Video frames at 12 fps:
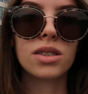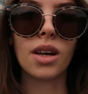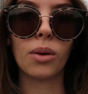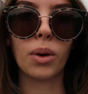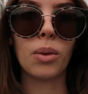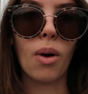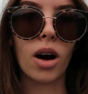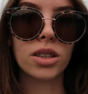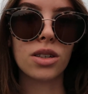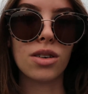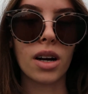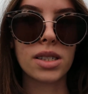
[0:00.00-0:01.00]
So we walked
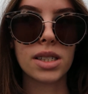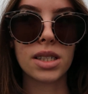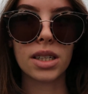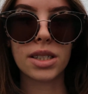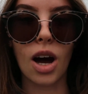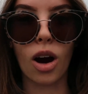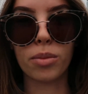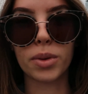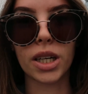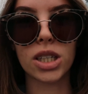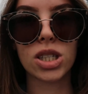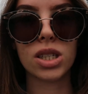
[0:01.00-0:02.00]
across the Tower
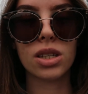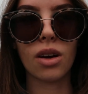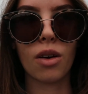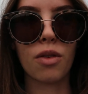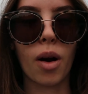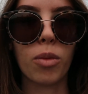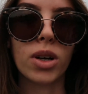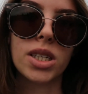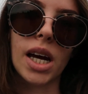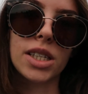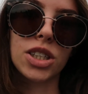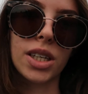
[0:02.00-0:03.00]
Bridge from one
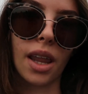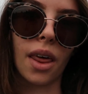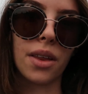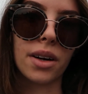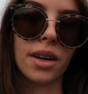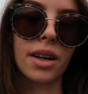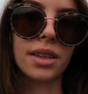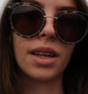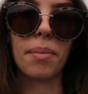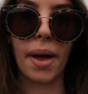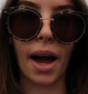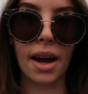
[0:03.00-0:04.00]
side to another and
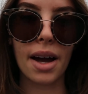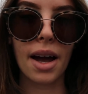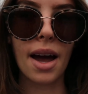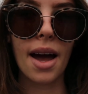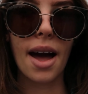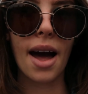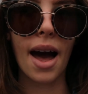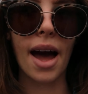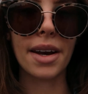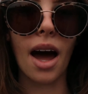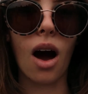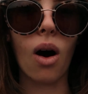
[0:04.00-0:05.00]
then back,
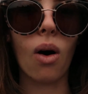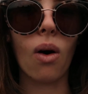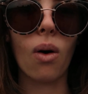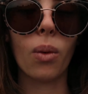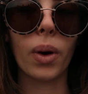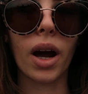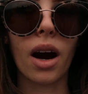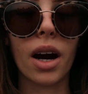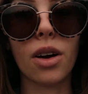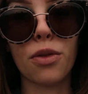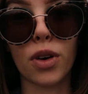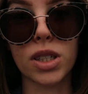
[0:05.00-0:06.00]
and now we are
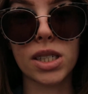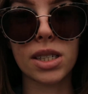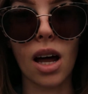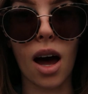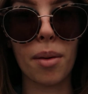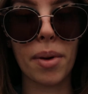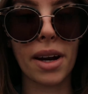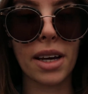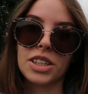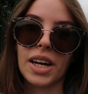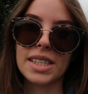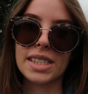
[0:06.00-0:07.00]
at the first stop.
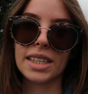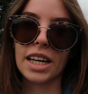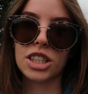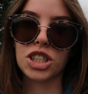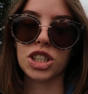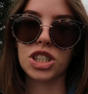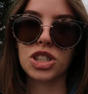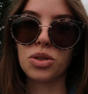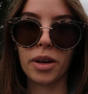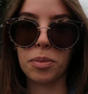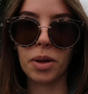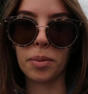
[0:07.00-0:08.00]
You can see there are just too
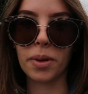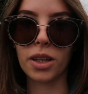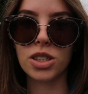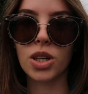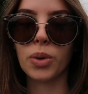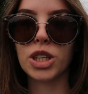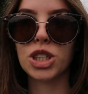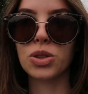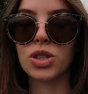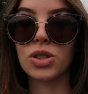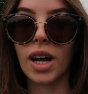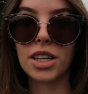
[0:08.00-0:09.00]
many people, so we choose
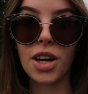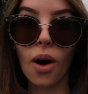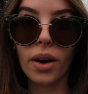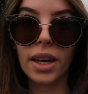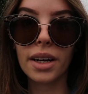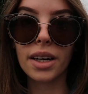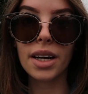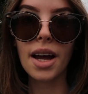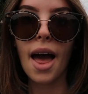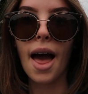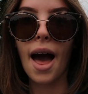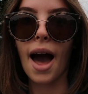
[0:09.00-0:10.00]
to not go here
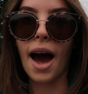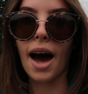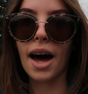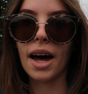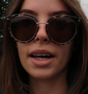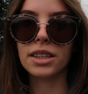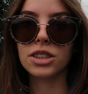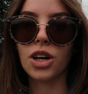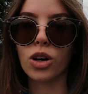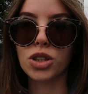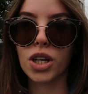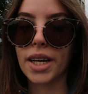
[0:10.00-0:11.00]
and
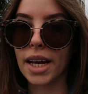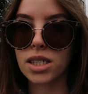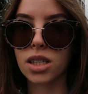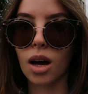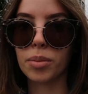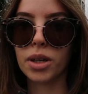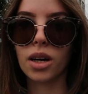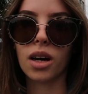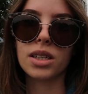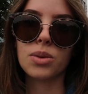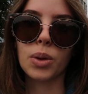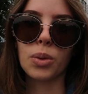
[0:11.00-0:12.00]
go to our next stop
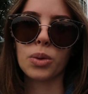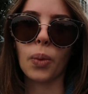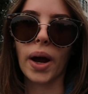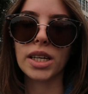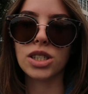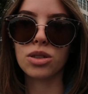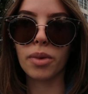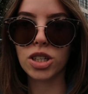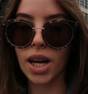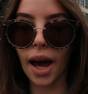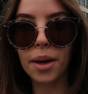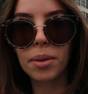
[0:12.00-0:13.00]
because we would waste too
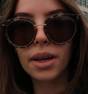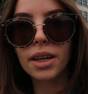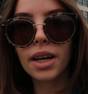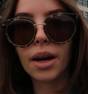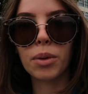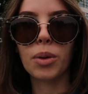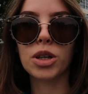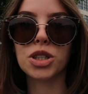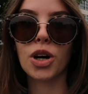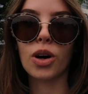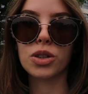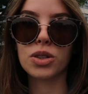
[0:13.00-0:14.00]
much time here, and we want to
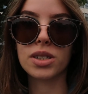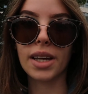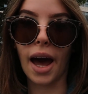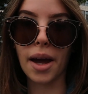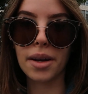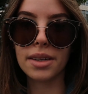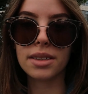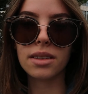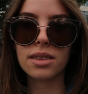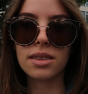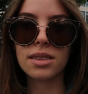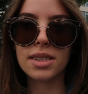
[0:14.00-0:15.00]
go to
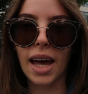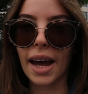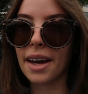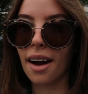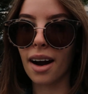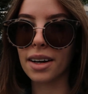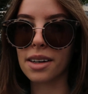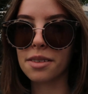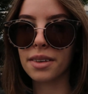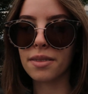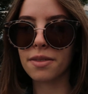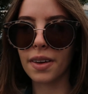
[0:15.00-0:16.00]
Sky Garden,
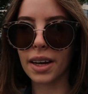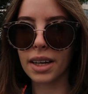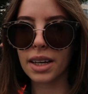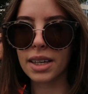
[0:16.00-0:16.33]
I think